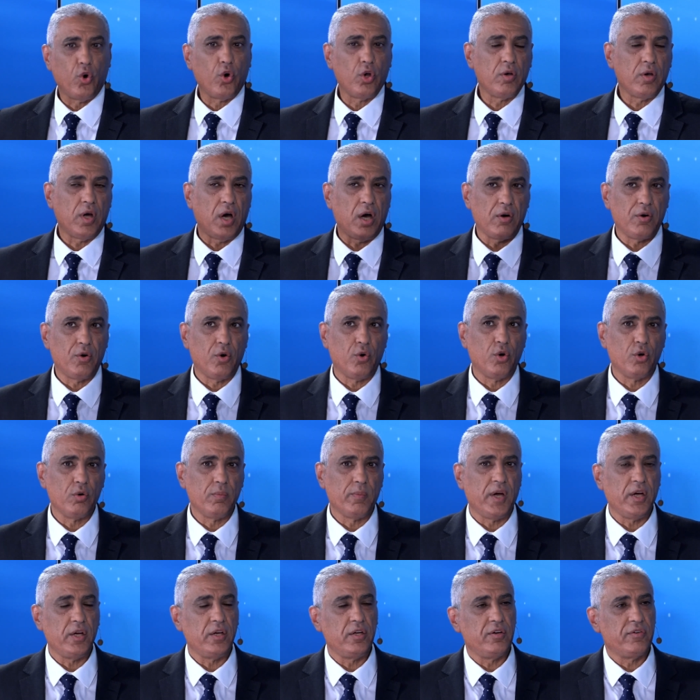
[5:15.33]
all
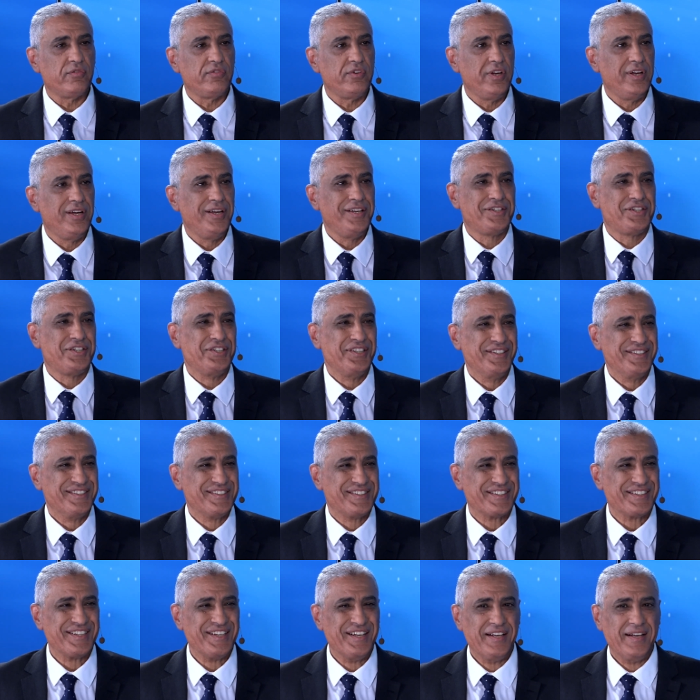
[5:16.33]
my
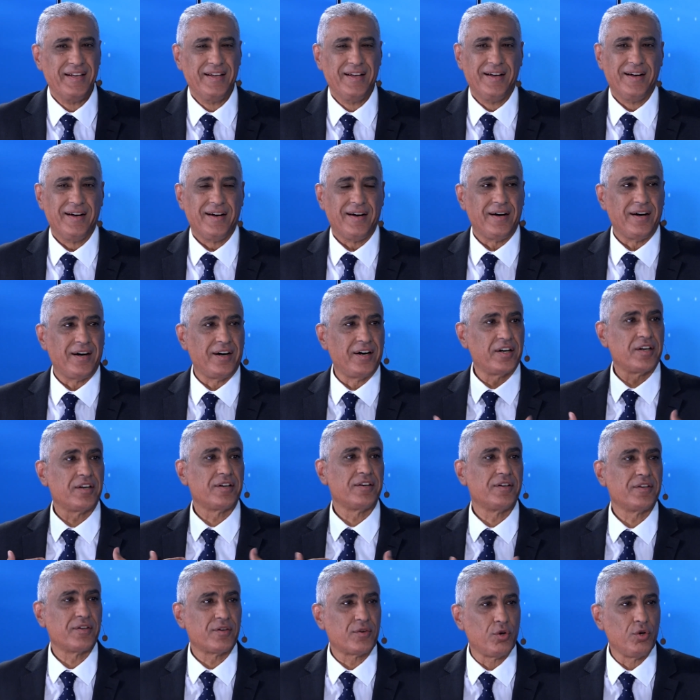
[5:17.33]
innovations
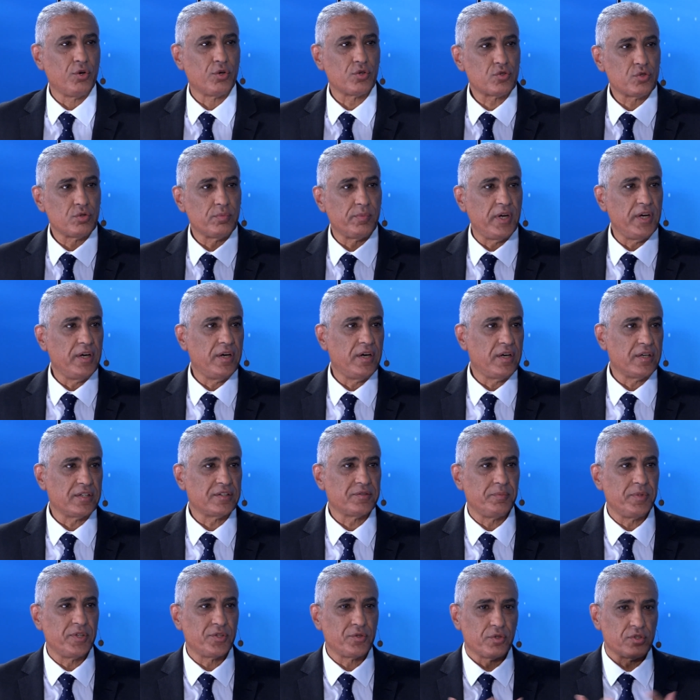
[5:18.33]
are close to my
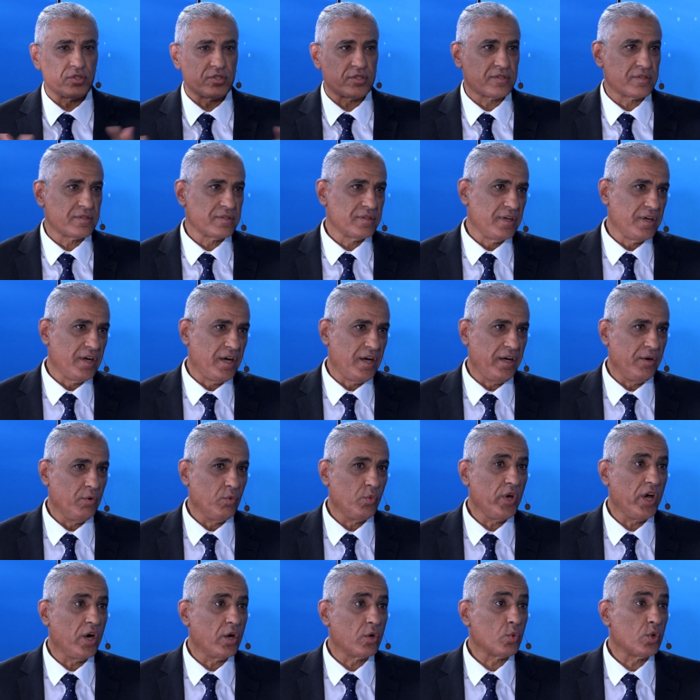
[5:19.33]
heart because
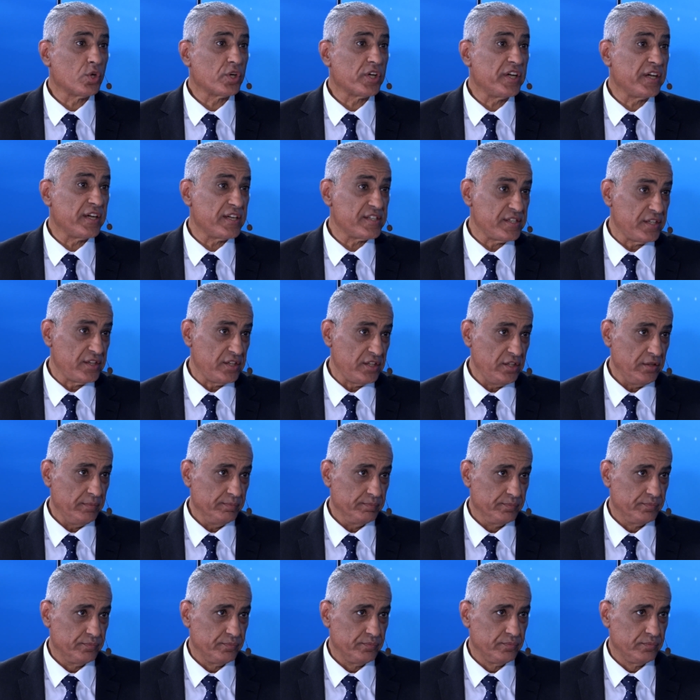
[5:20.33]
we are working as a
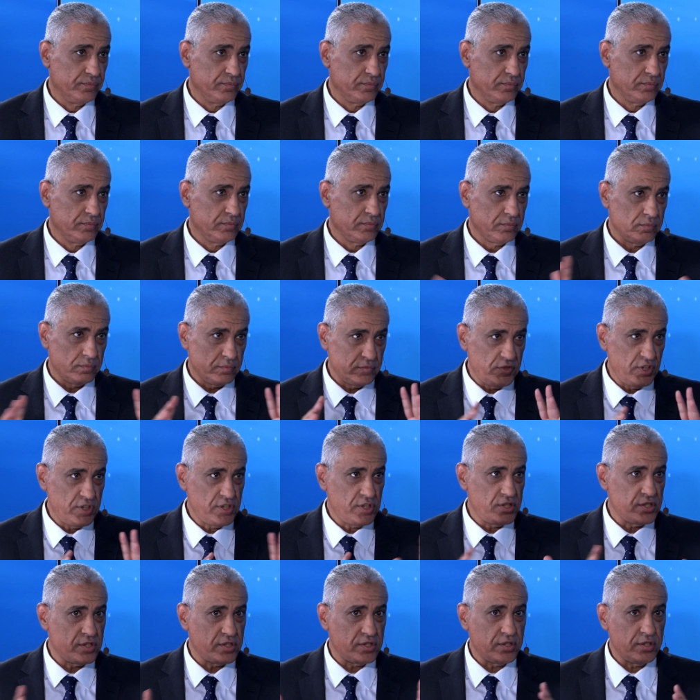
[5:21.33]
team.
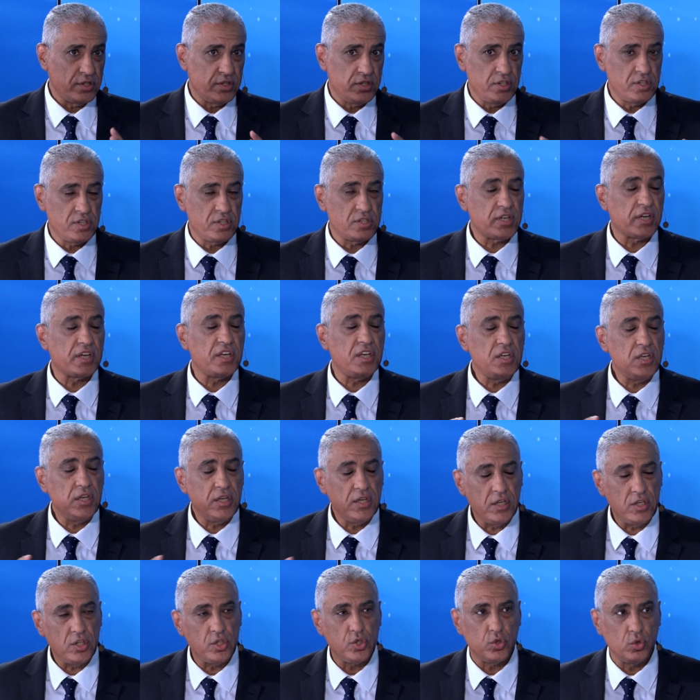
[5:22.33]
This is a
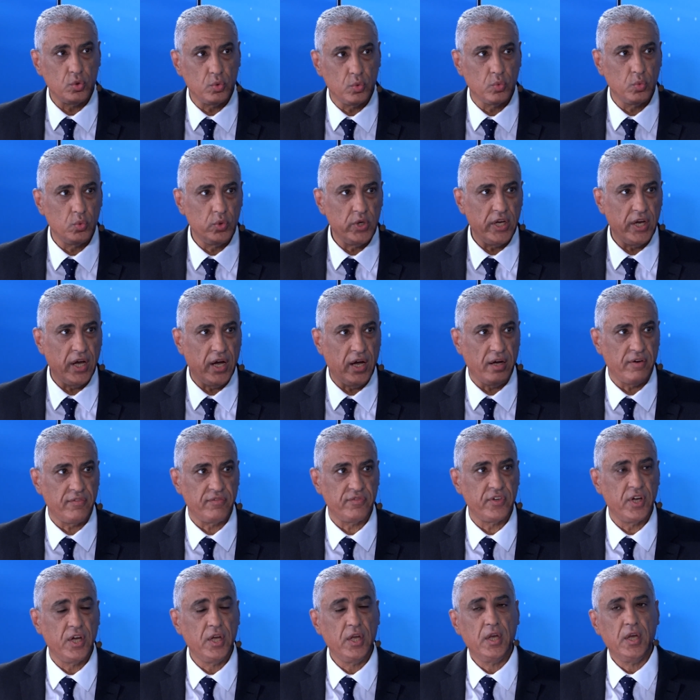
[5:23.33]
key issue we
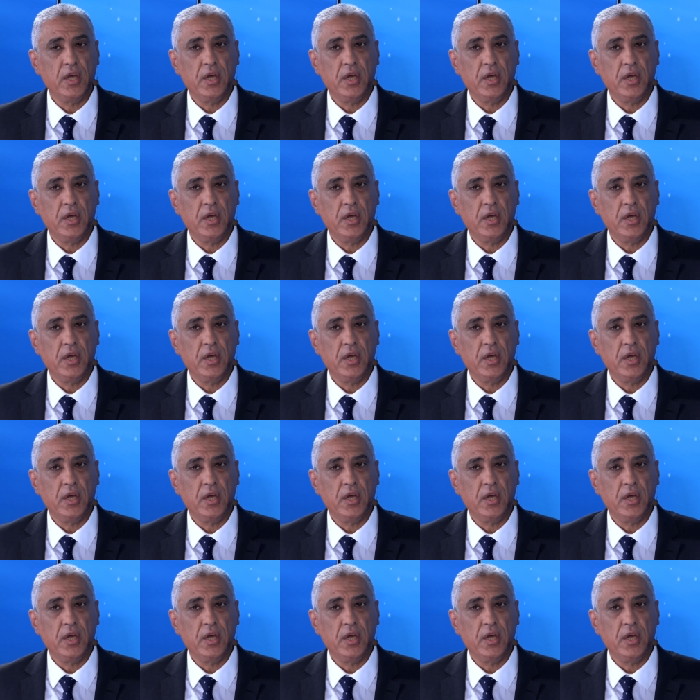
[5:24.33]
have